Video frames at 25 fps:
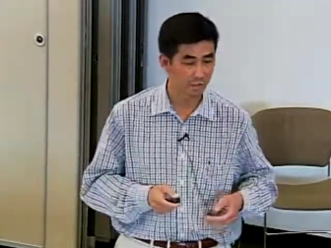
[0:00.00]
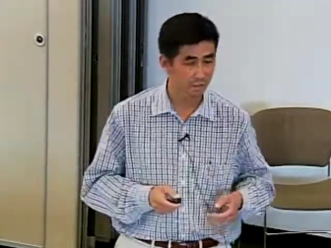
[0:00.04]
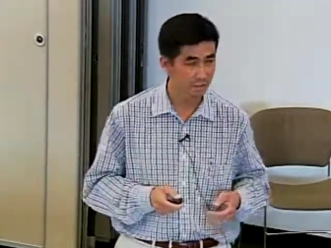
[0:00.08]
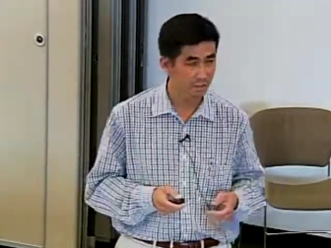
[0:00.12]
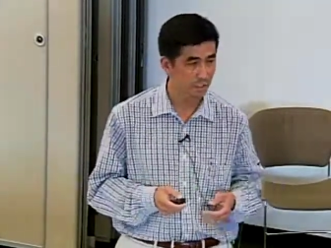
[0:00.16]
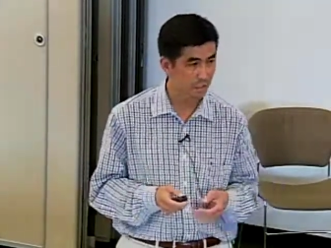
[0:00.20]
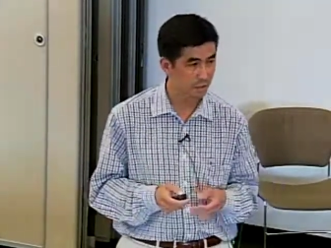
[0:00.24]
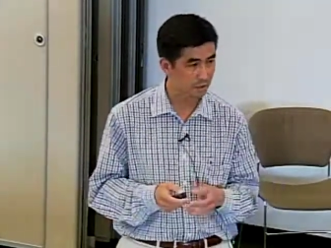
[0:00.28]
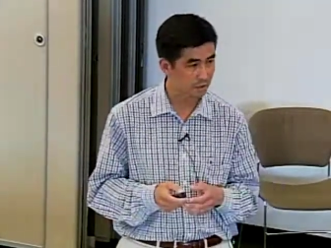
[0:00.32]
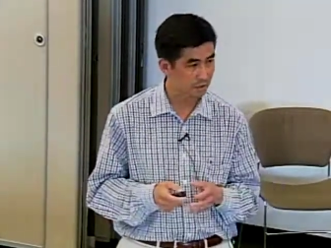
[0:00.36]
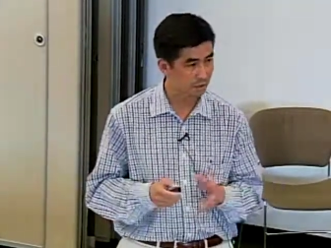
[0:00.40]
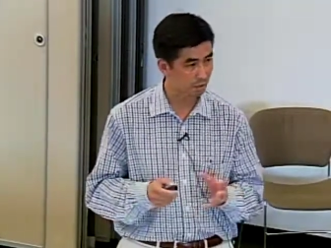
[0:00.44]

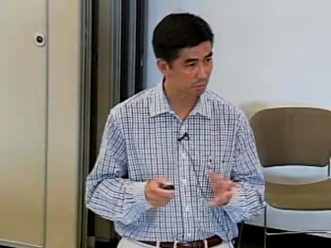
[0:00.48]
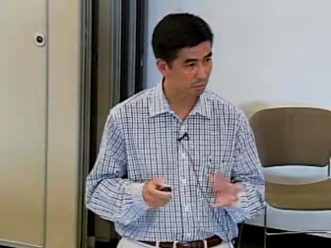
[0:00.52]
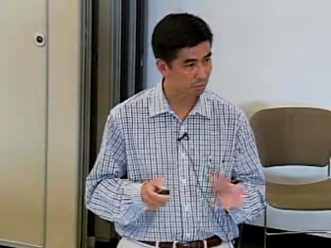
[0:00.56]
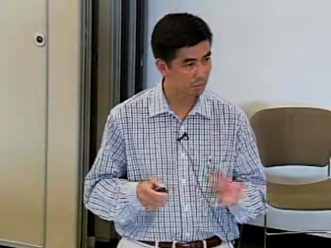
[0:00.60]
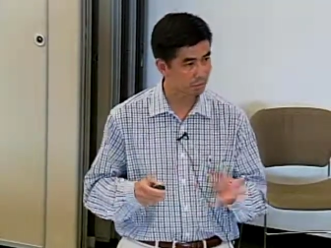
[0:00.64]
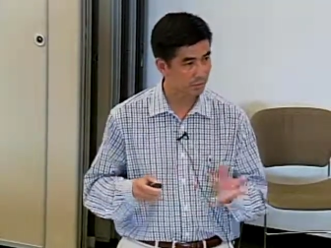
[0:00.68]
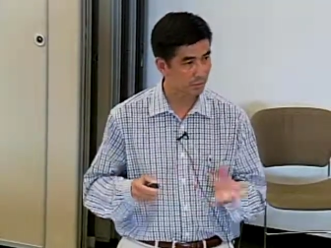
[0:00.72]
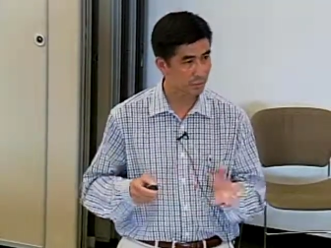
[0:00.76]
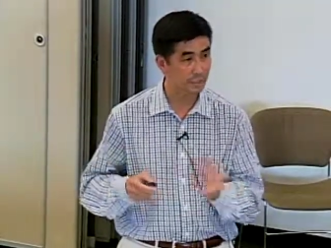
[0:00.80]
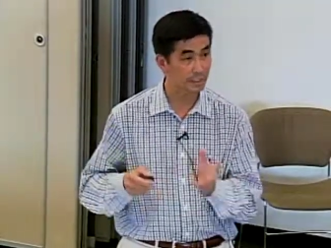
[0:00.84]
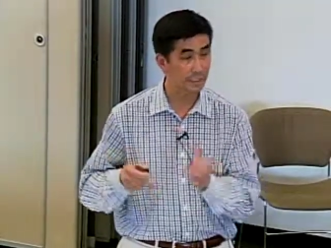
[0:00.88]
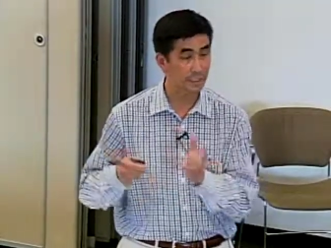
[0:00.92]
adults that were
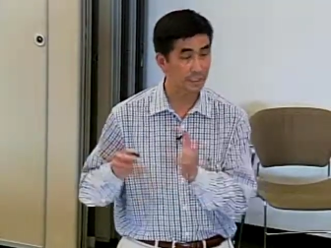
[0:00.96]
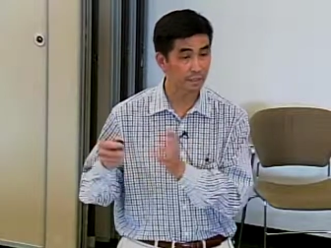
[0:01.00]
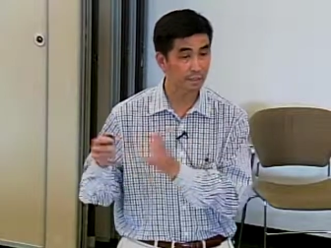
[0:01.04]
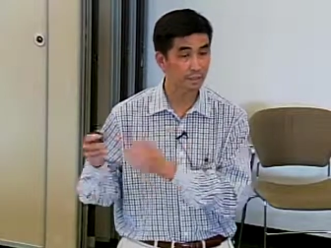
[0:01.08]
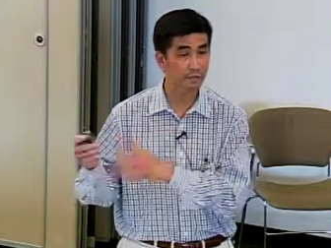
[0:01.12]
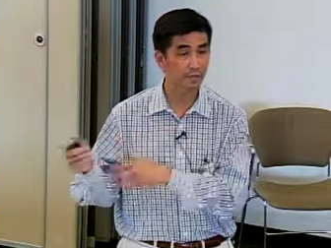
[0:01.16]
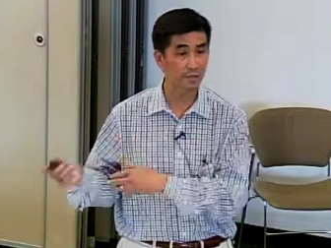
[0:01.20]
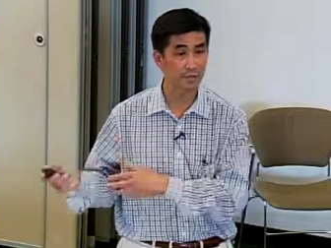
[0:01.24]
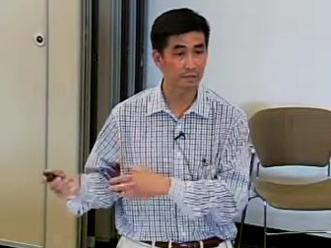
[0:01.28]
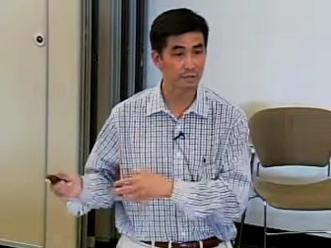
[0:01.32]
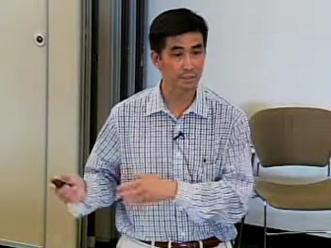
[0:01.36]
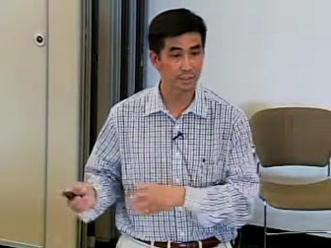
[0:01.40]
60 to
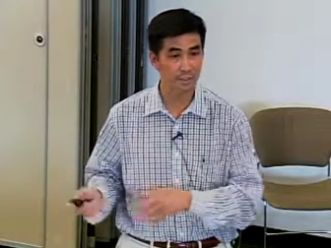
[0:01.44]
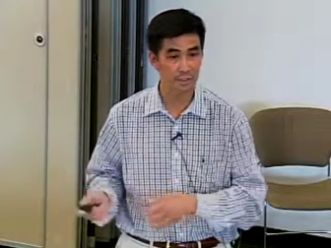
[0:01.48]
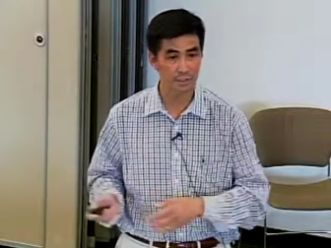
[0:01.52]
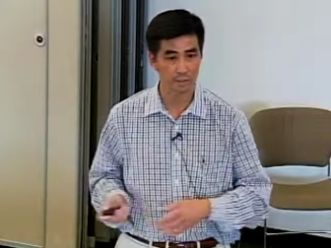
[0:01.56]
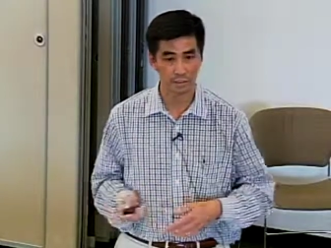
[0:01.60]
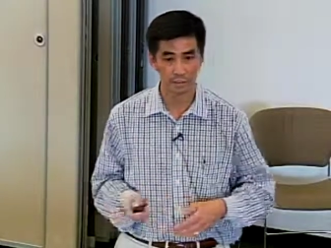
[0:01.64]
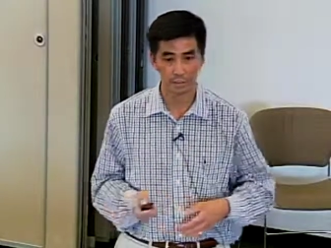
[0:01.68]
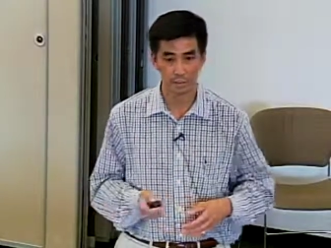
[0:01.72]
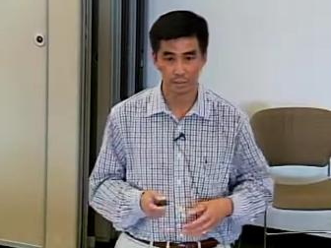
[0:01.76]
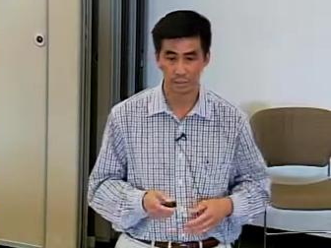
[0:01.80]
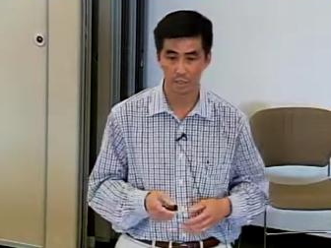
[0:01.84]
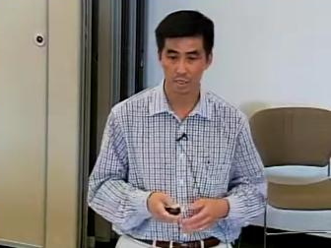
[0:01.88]
85 years
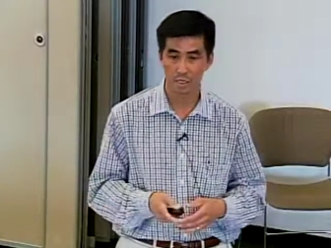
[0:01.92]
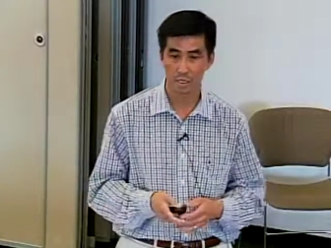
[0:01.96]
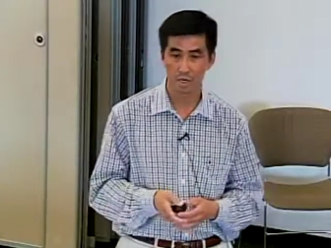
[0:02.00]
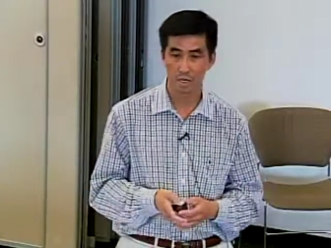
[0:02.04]
old,